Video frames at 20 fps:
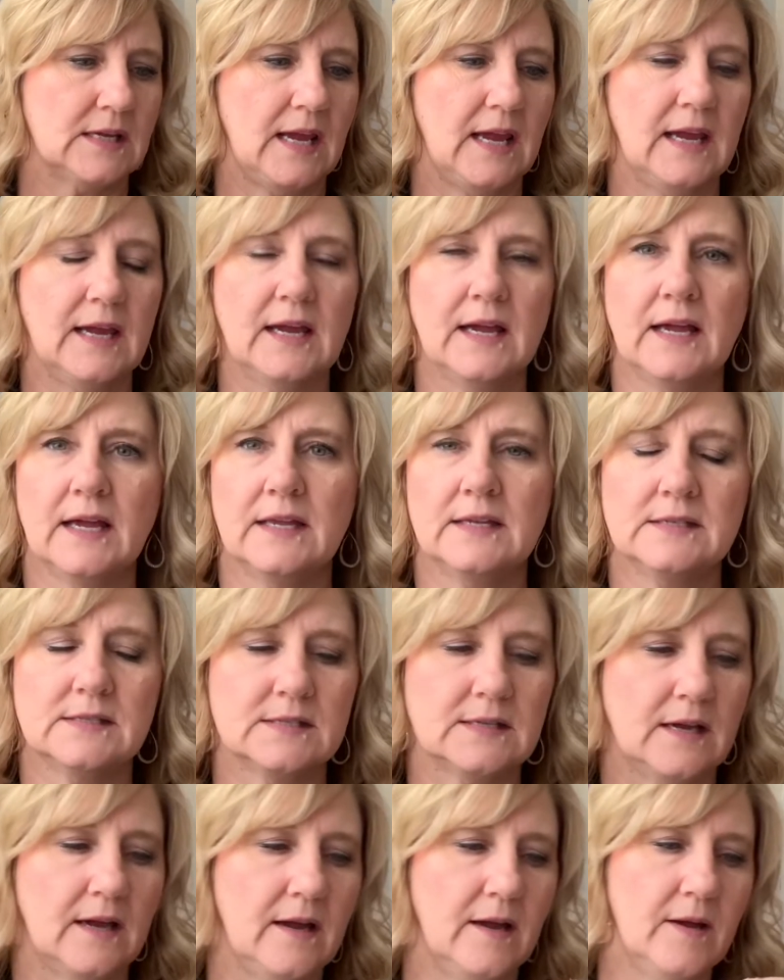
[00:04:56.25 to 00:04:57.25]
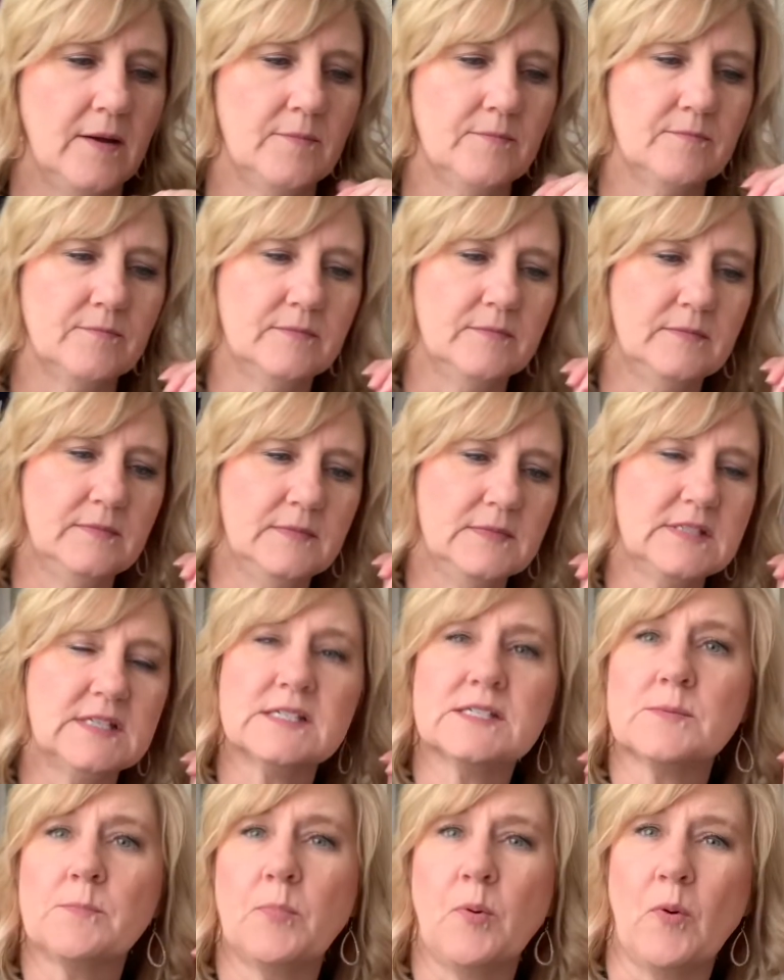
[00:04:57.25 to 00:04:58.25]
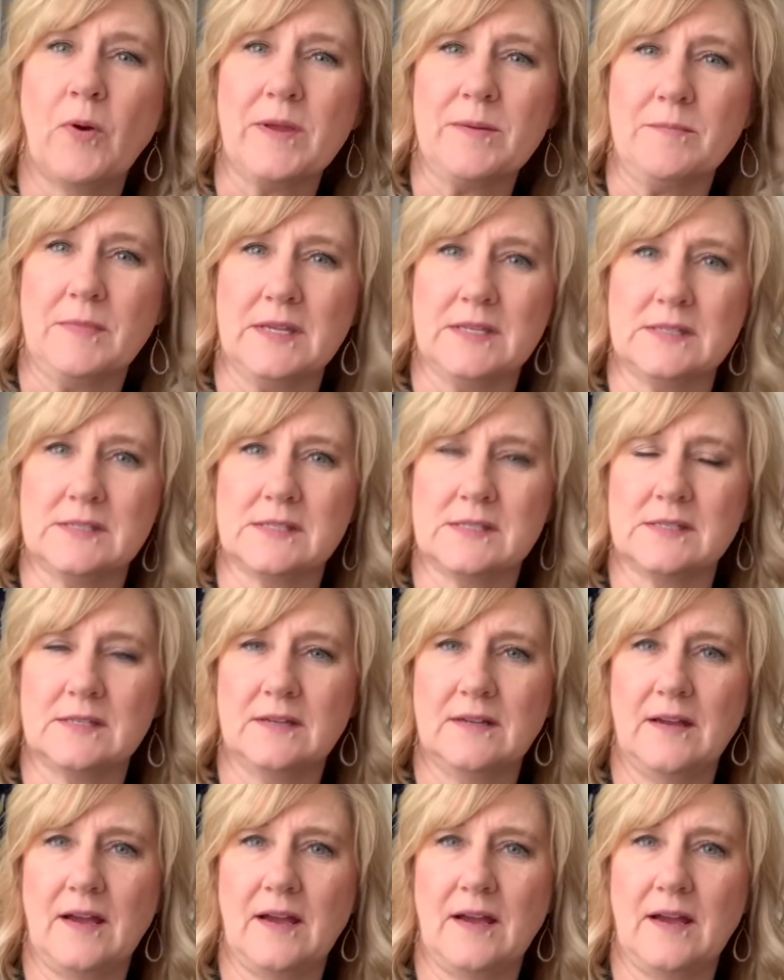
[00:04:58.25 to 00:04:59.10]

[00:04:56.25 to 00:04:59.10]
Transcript: and um, disappointments.